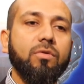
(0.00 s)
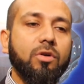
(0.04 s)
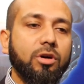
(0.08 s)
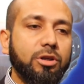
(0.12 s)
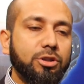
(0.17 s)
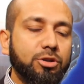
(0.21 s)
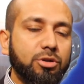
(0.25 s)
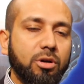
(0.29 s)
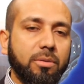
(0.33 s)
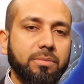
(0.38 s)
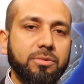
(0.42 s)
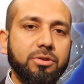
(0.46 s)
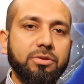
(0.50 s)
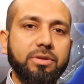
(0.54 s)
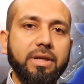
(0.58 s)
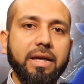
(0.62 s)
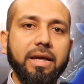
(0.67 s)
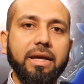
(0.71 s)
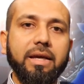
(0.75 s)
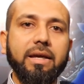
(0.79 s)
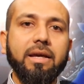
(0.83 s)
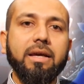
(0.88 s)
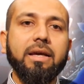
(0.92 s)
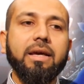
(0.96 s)
workshop
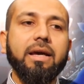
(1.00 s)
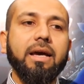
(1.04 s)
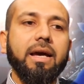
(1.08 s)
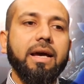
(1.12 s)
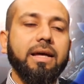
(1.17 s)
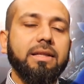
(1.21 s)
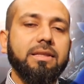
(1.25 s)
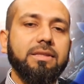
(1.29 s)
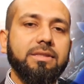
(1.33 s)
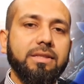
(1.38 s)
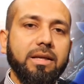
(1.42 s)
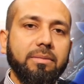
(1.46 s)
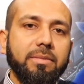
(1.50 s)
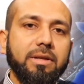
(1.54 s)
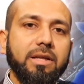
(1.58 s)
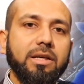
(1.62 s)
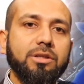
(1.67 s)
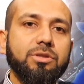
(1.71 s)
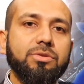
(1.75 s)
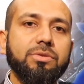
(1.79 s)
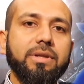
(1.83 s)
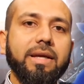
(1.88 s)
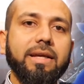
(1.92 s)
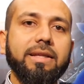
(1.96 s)
today and the
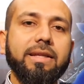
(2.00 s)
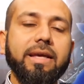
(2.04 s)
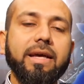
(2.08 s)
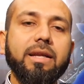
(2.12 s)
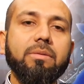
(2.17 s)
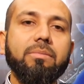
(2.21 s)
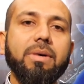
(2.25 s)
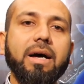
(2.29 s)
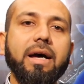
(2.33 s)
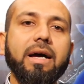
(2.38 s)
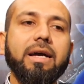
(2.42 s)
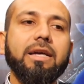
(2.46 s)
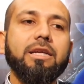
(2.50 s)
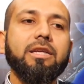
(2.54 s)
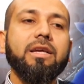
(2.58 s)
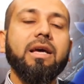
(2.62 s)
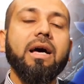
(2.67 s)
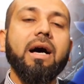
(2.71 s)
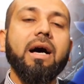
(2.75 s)
seminar today, thereby